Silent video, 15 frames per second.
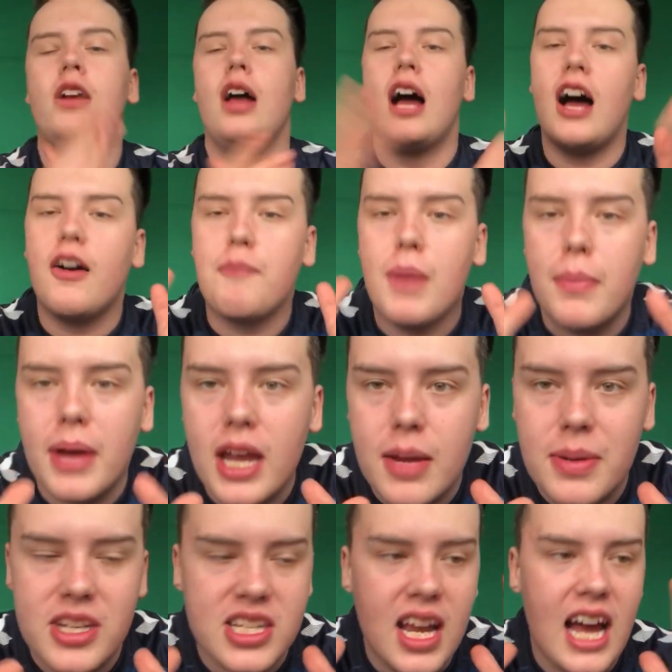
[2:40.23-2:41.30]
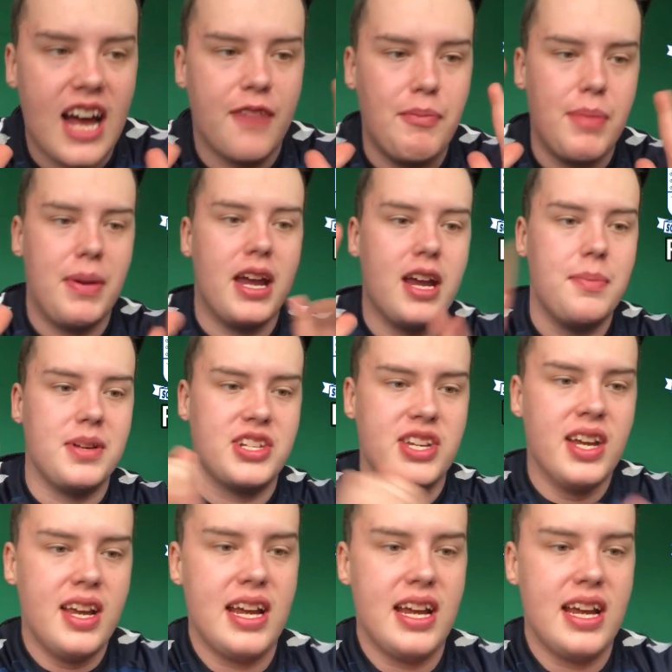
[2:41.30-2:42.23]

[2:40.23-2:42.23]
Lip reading: Have my babies. Have me babies.